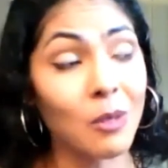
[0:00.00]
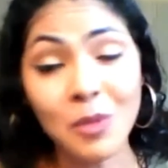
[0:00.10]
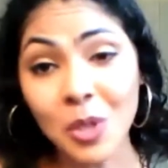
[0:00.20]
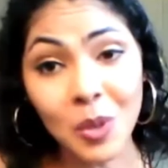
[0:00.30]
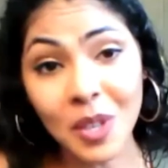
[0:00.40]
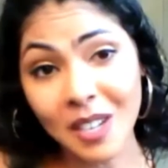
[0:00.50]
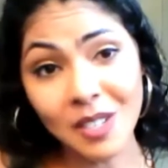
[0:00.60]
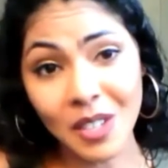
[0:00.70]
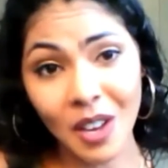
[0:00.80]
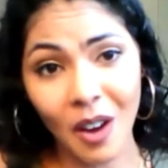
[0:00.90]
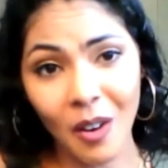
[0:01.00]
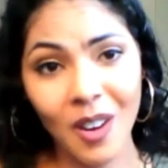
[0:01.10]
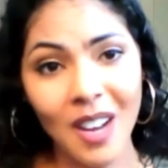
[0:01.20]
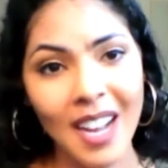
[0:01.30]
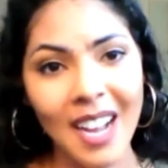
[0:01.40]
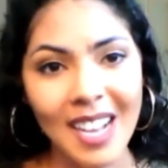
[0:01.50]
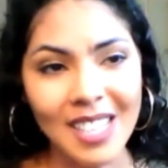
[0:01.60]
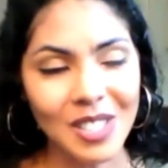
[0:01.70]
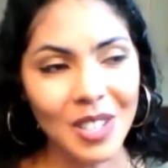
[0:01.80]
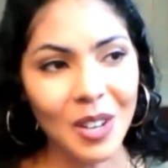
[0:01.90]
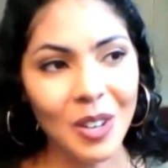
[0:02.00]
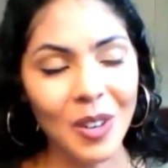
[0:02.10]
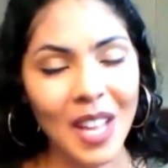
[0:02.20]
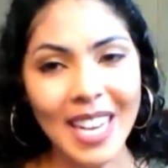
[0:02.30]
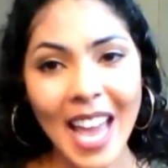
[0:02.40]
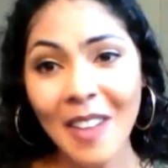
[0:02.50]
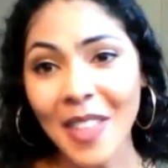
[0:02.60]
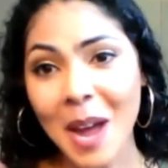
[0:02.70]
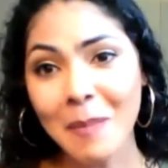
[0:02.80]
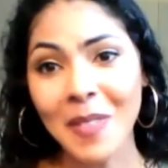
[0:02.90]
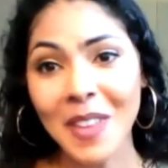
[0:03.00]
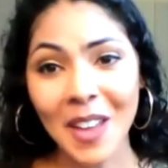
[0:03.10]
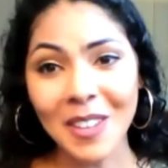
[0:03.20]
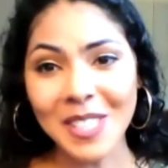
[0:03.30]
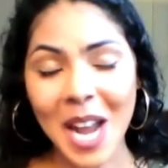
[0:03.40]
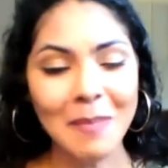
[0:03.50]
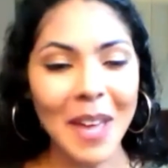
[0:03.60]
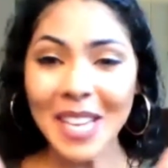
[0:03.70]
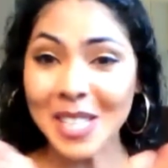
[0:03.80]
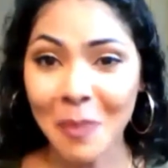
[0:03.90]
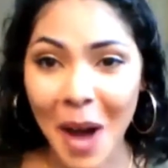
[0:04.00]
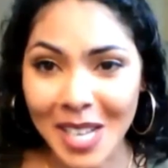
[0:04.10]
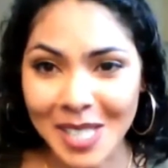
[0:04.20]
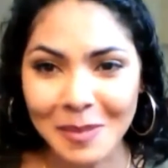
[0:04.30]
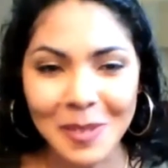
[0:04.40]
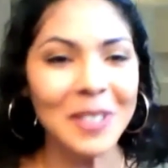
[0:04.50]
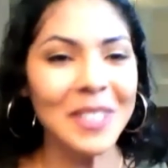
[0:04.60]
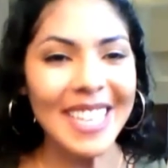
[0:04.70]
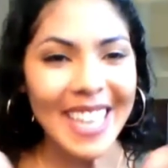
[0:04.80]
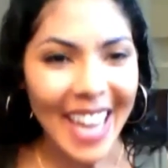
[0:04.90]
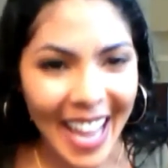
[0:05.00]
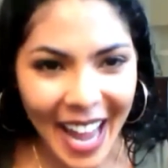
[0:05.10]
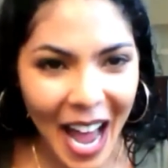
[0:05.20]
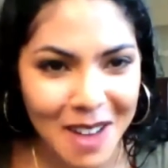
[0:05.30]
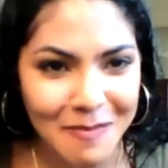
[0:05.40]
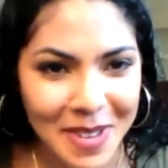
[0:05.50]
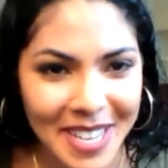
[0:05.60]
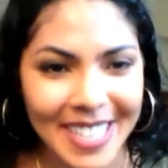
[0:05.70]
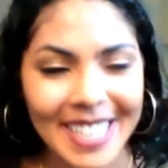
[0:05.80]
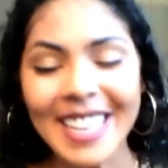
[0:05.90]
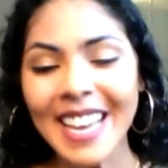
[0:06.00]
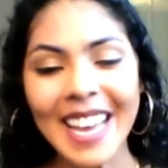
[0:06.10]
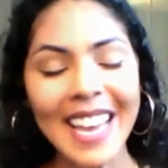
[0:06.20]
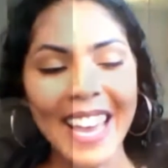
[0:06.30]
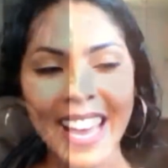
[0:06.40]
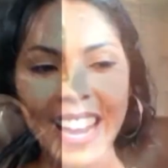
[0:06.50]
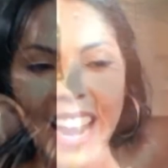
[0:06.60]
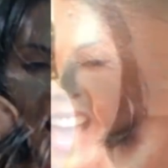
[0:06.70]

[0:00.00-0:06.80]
2 years ago. So now that I'm on the other side, I'm like, it's possible, it can happen. And